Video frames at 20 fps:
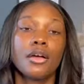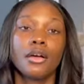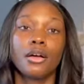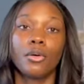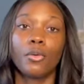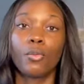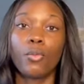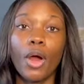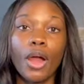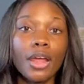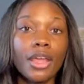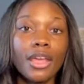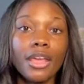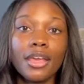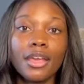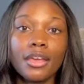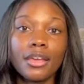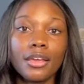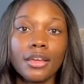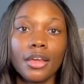
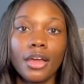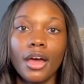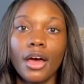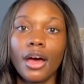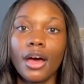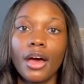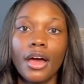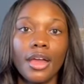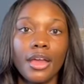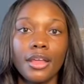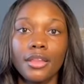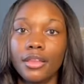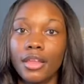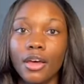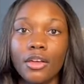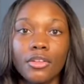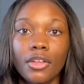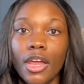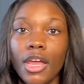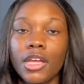Working in the
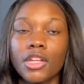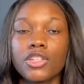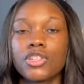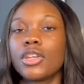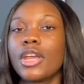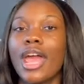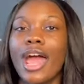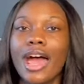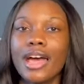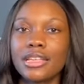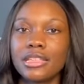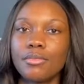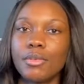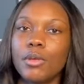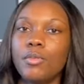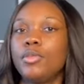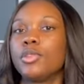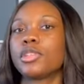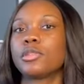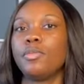healthcare industry has to be
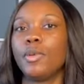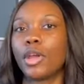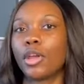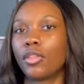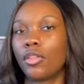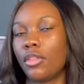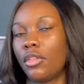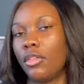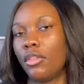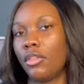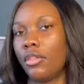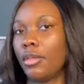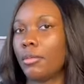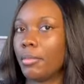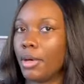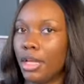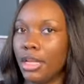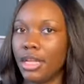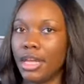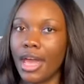just bigger than the
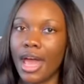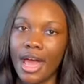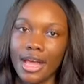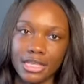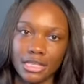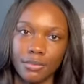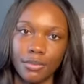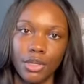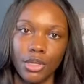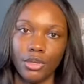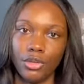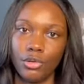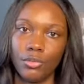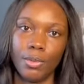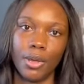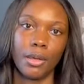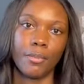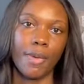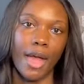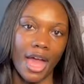money. It has to be you
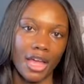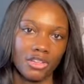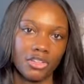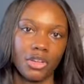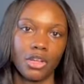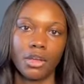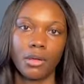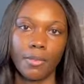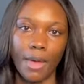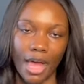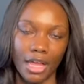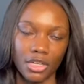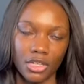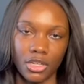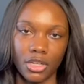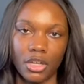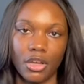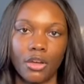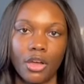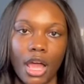being passionate and
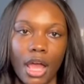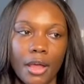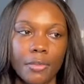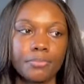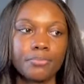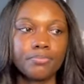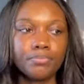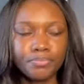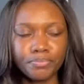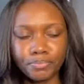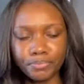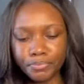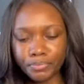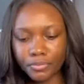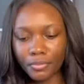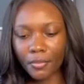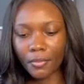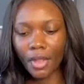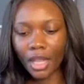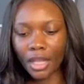compassionate, okay?
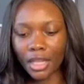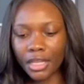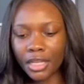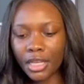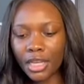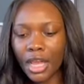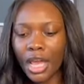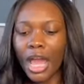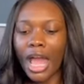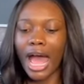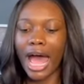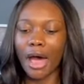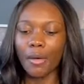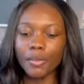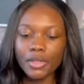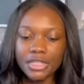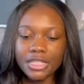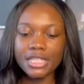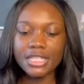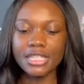And I
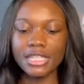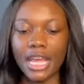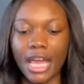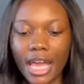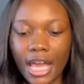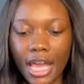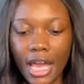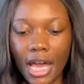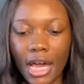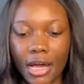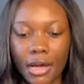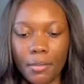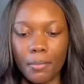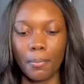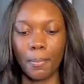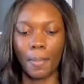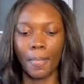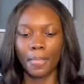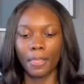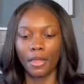would just say
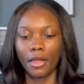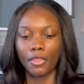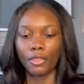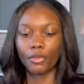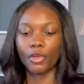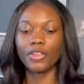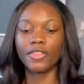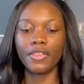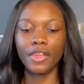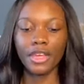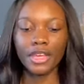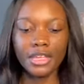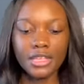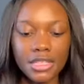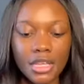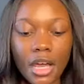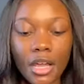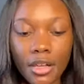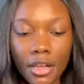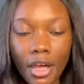
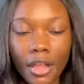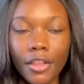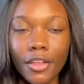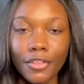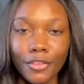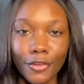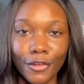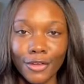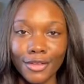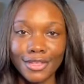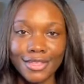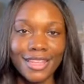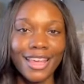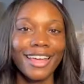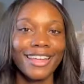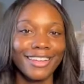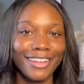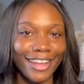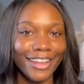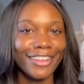another
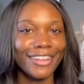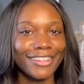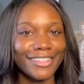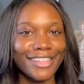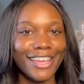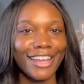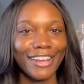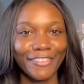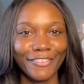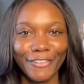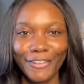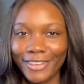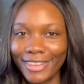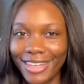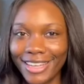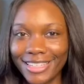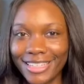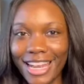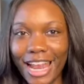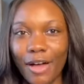set of three
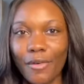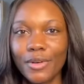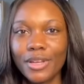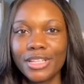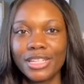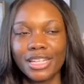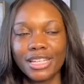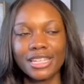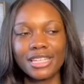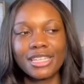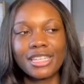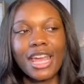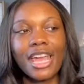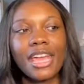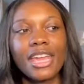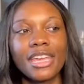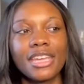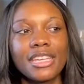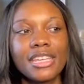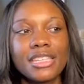things that I would just
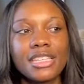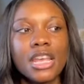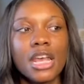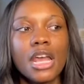say is,